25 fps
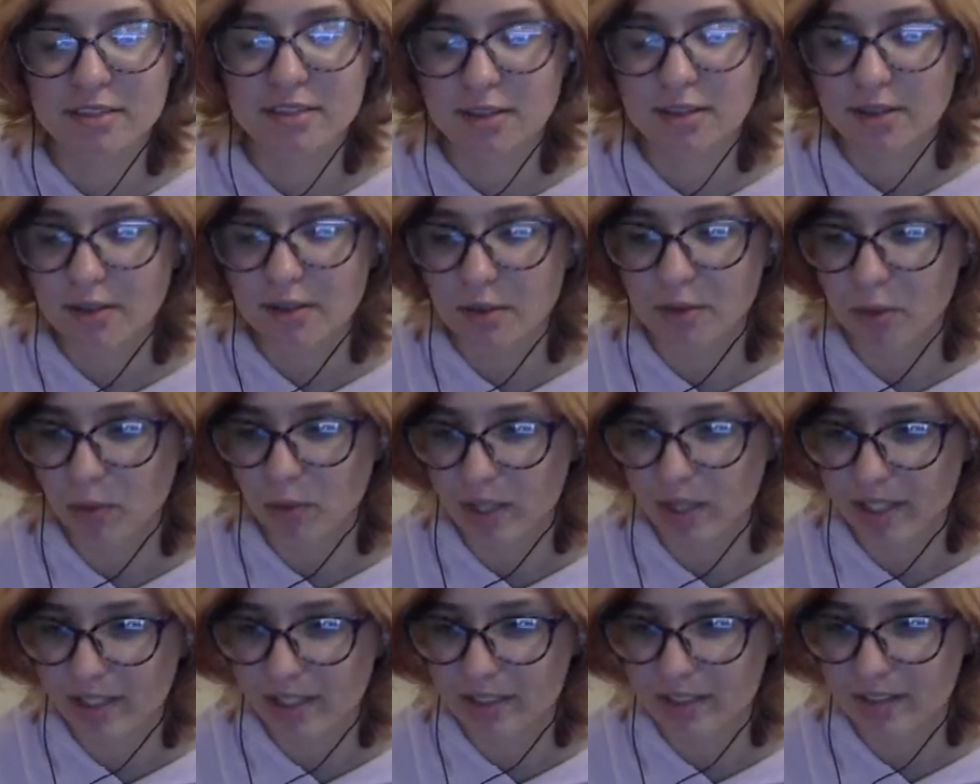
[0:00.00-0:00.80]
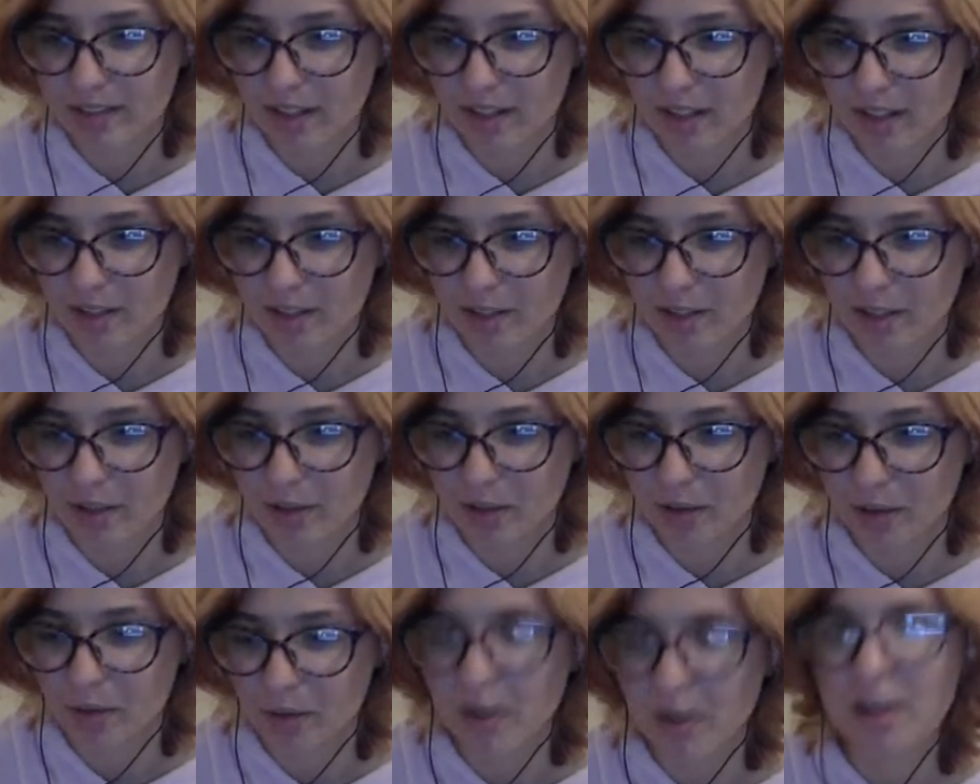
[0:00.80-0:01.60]
What? Not
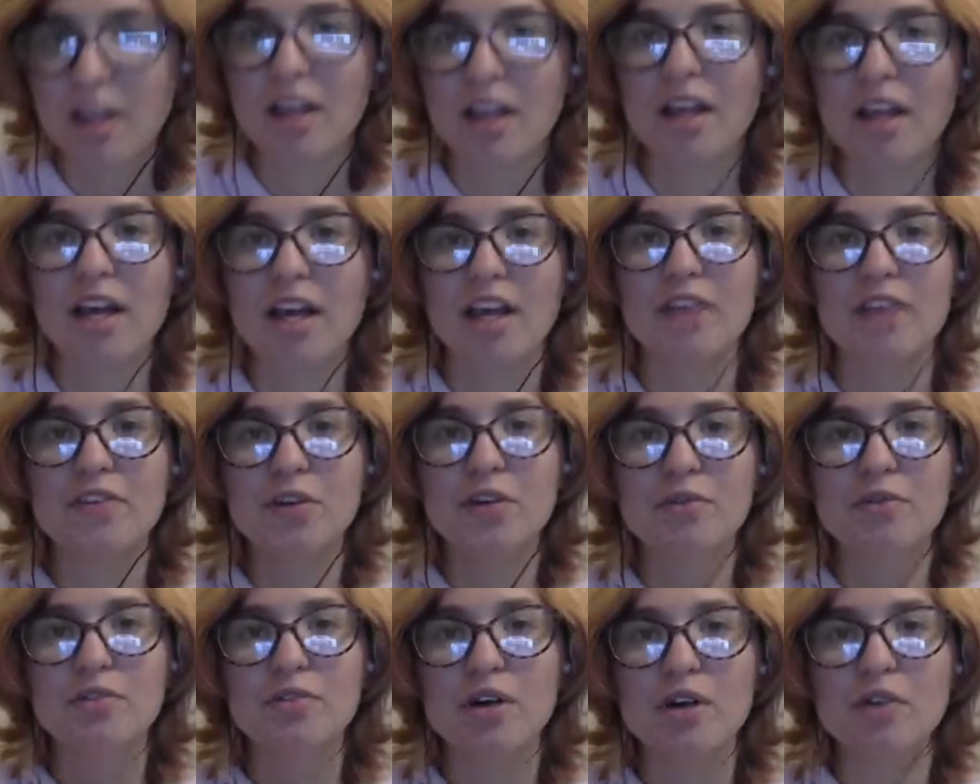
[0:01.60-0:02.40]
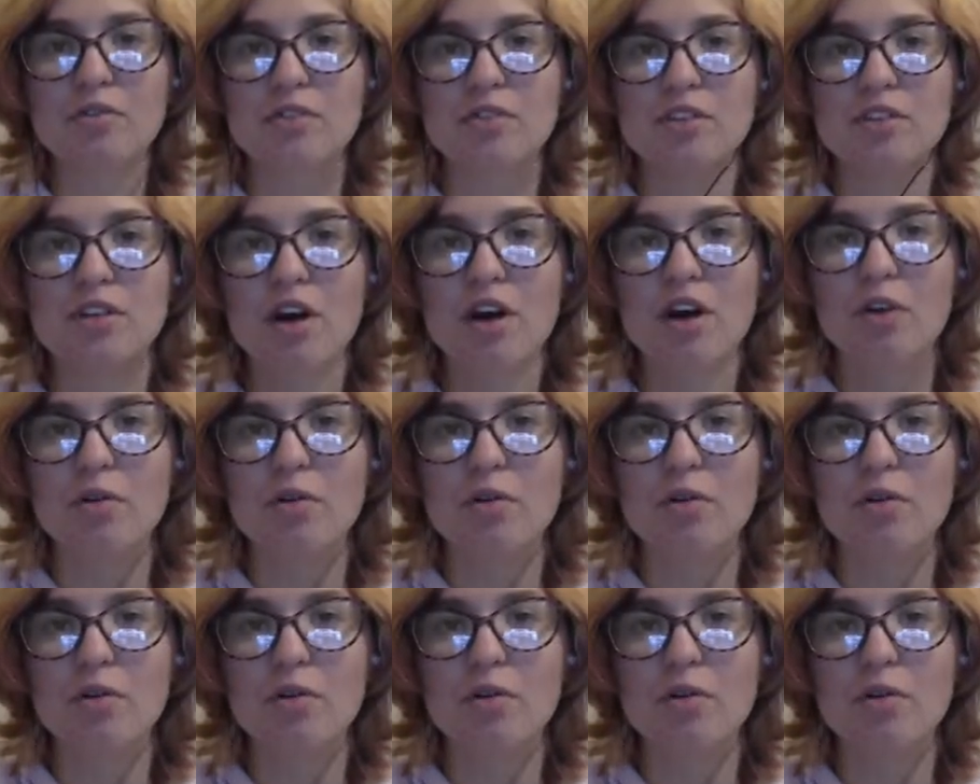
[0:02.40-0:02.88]
who. If you don't know who